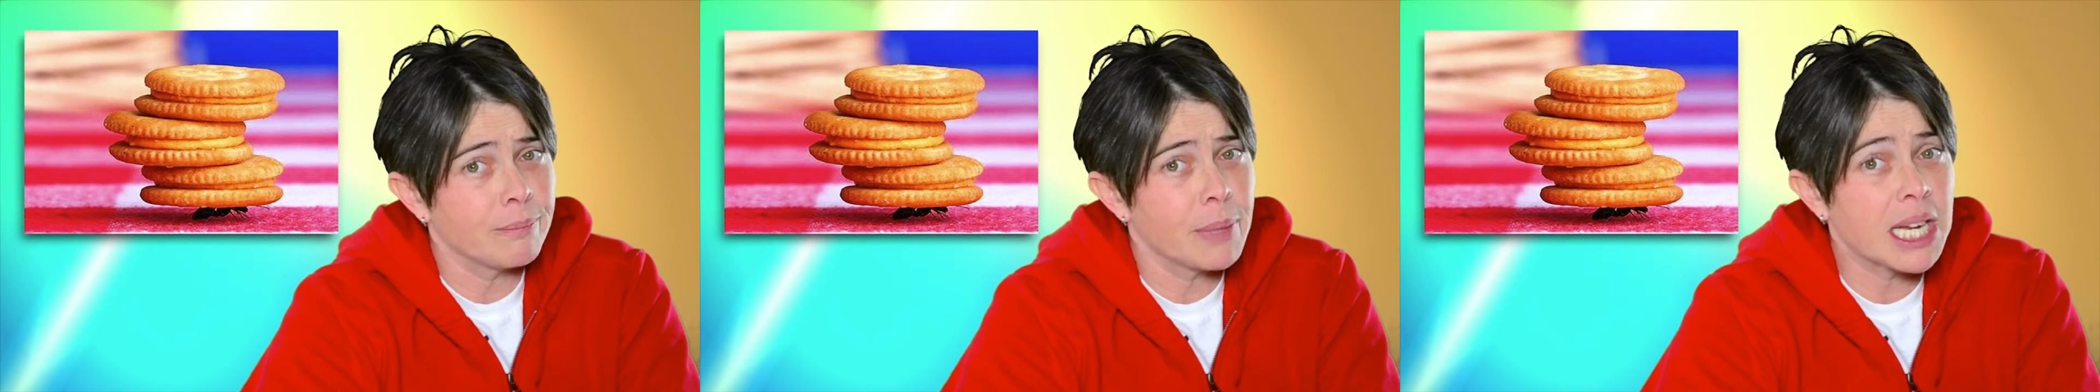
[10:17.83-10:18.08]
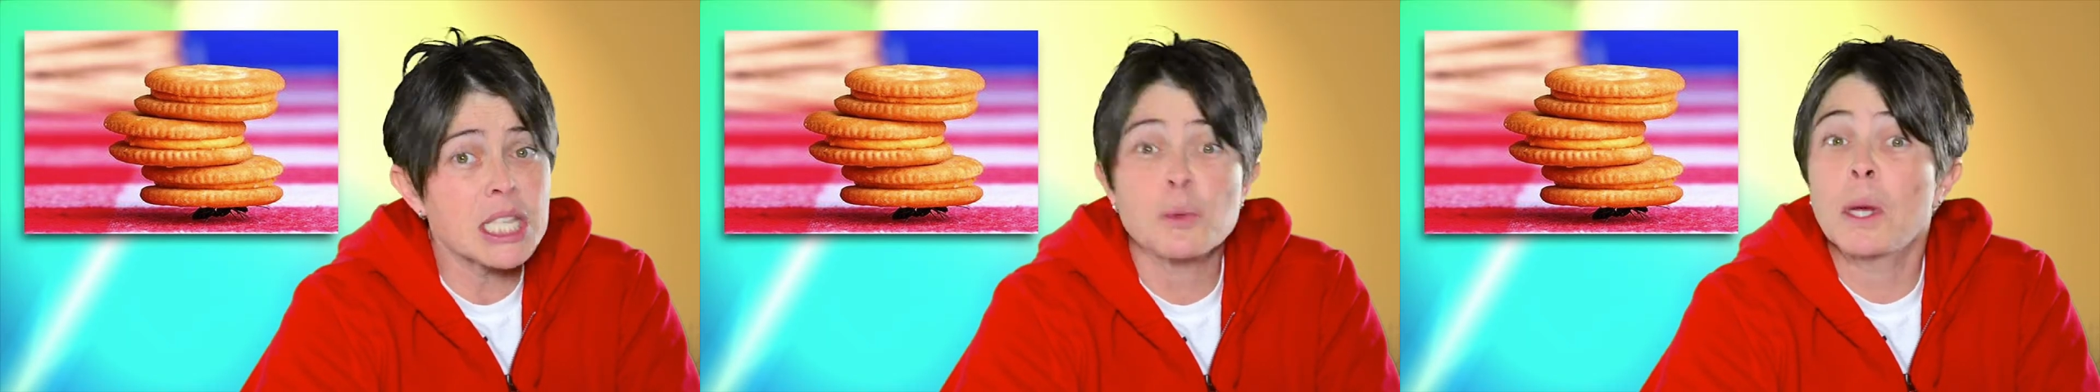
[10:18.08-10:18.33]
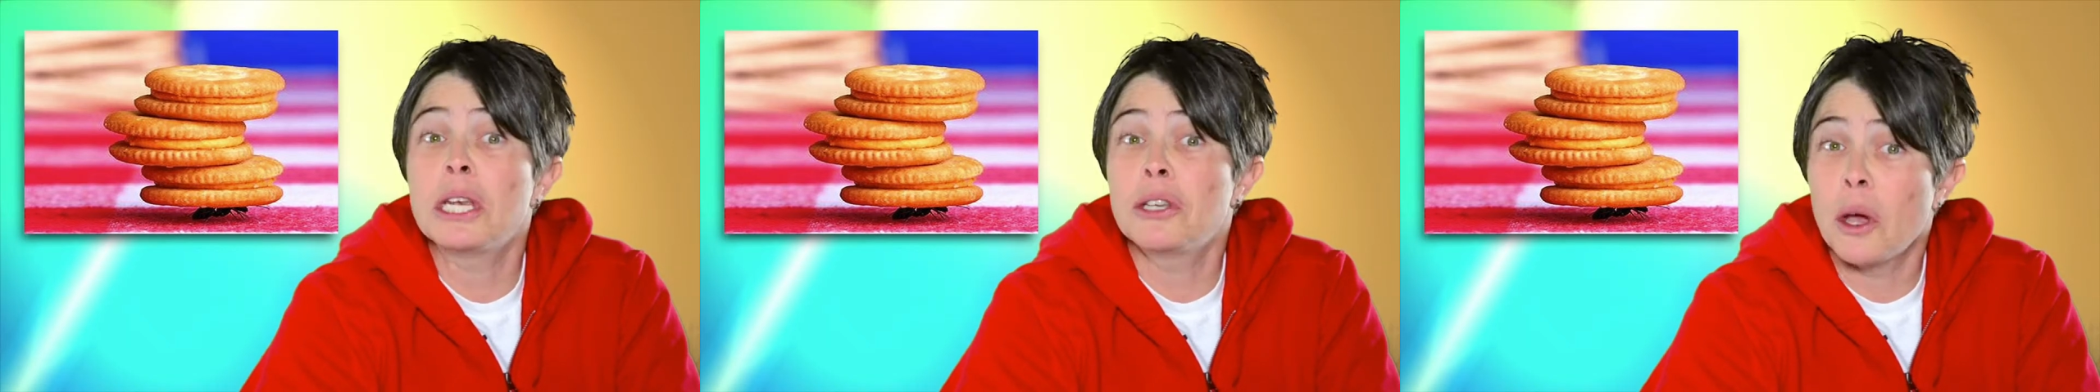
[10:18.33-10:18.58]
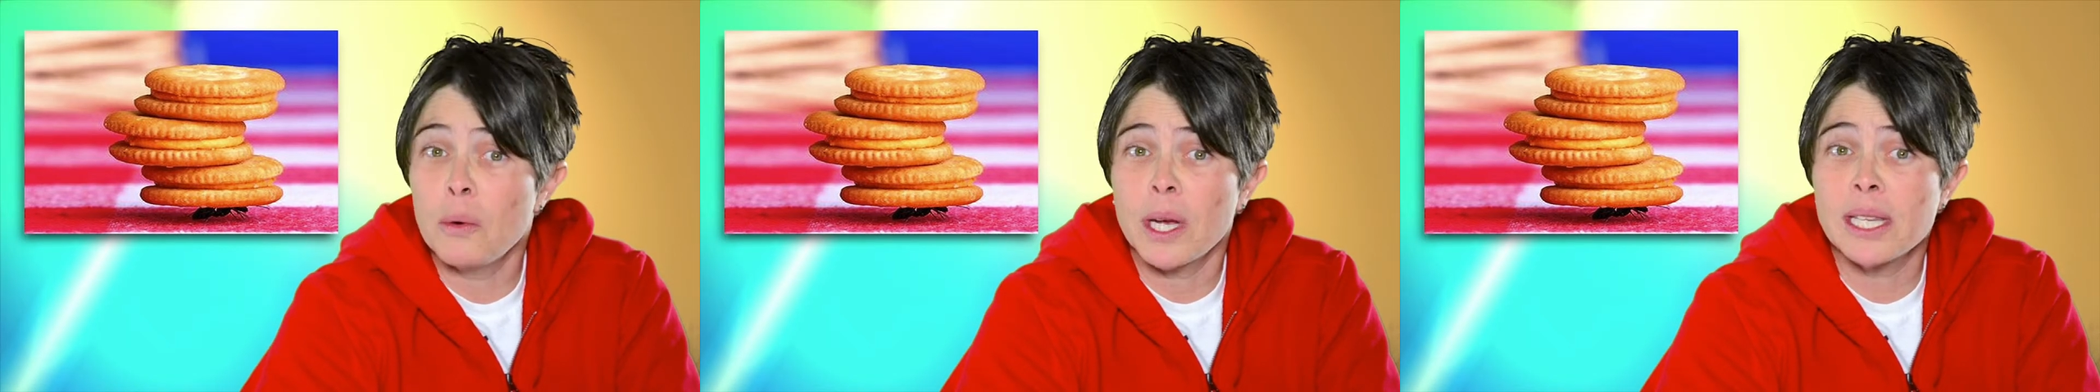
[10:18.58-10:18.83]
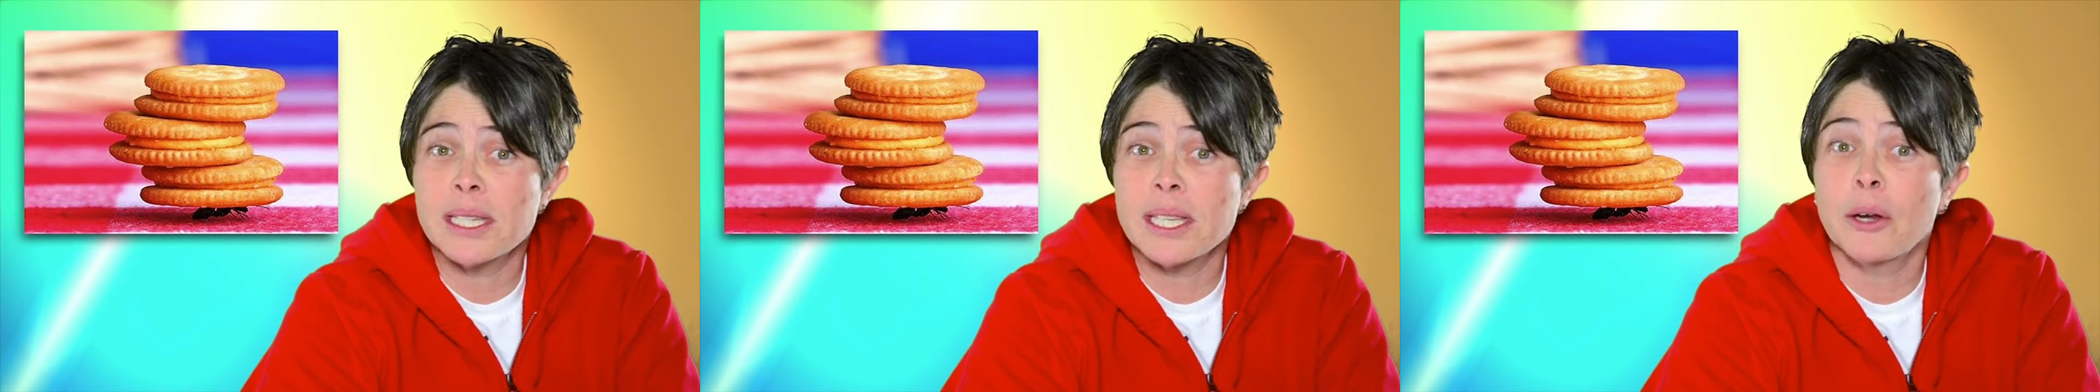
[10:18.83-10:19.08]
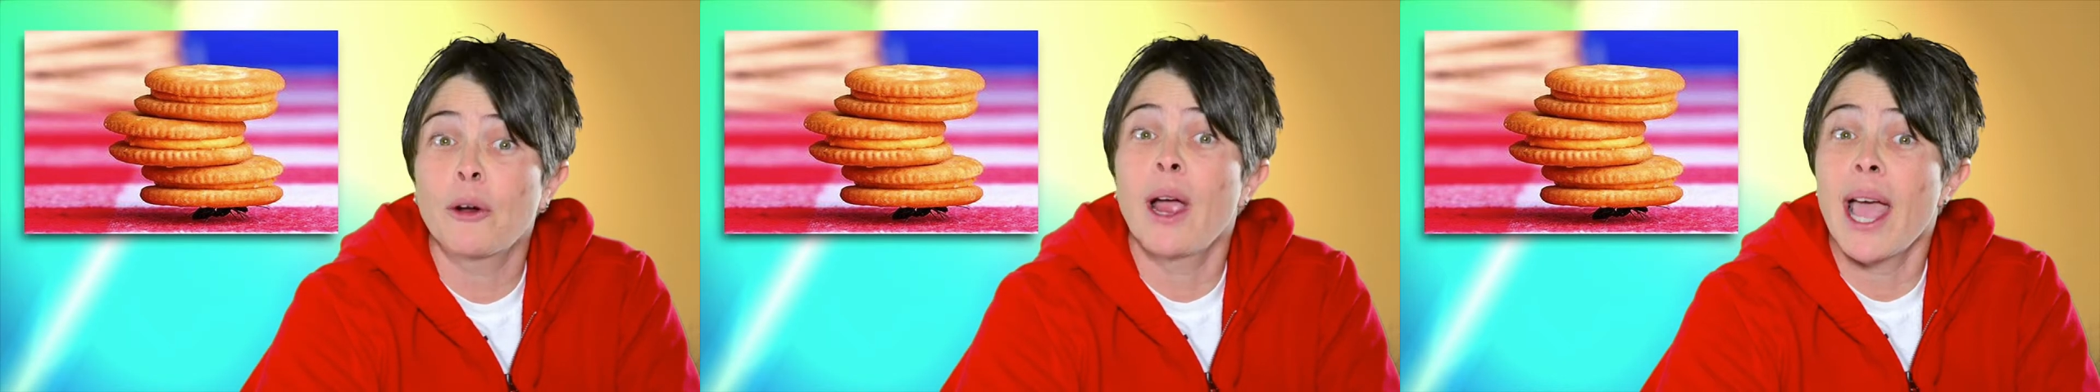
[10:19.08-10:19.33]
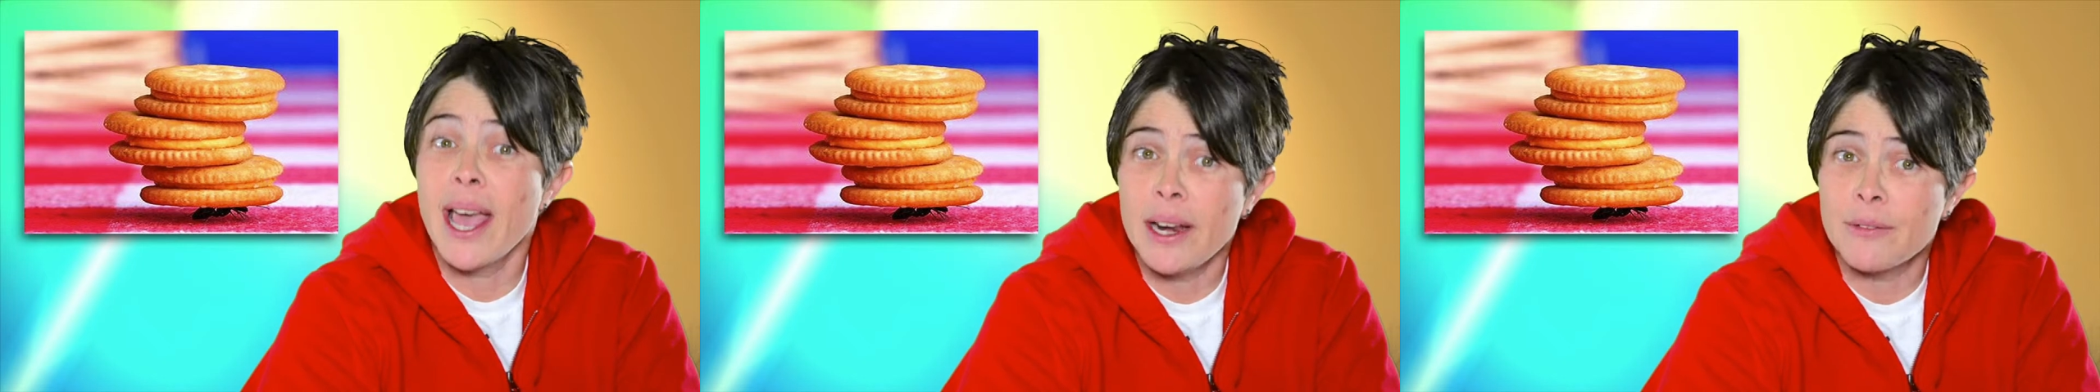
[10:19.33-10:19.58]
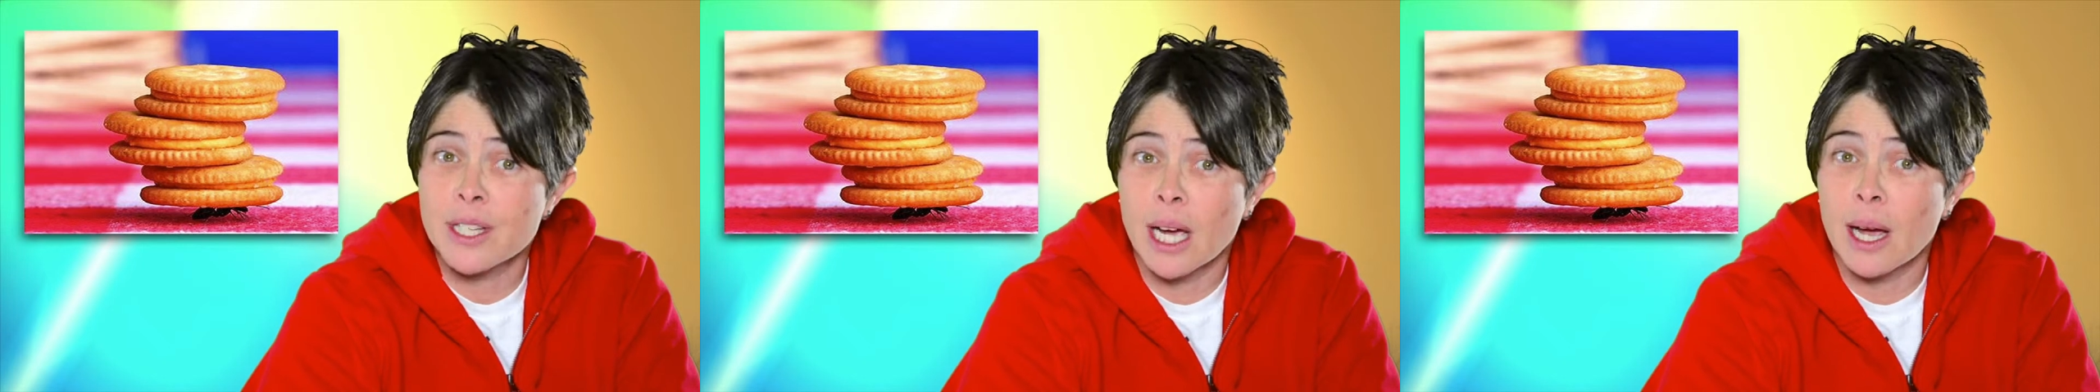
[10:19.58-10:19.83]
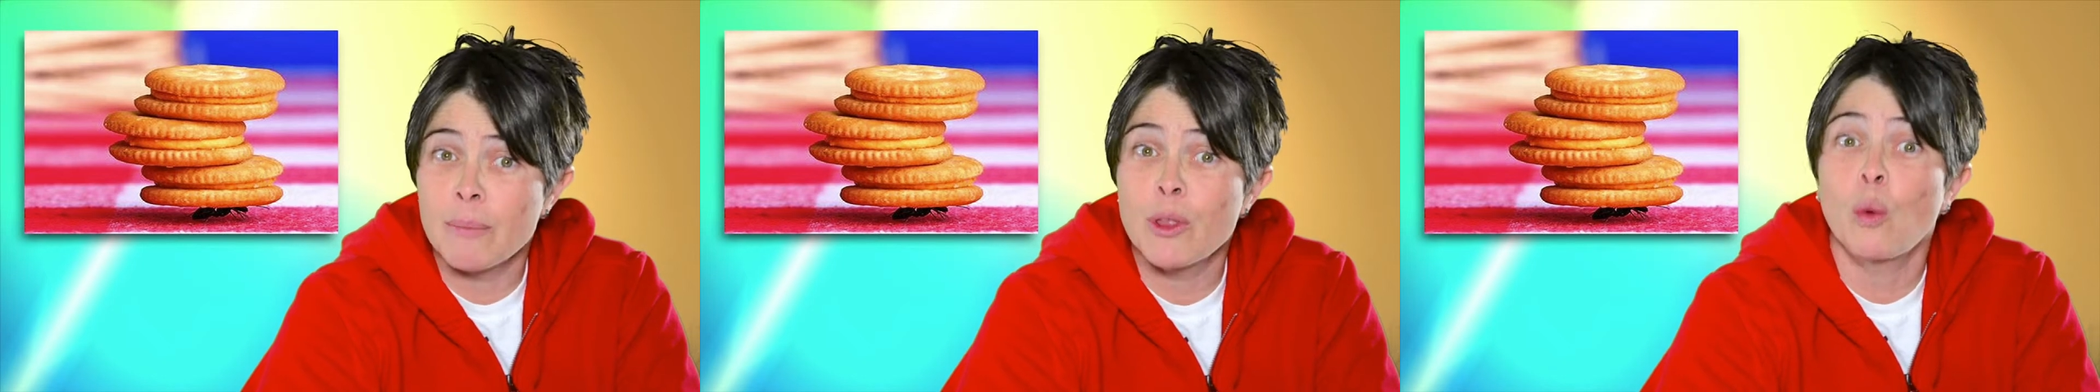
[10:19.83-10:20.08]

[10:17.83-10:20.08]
because we don't consider ahead of time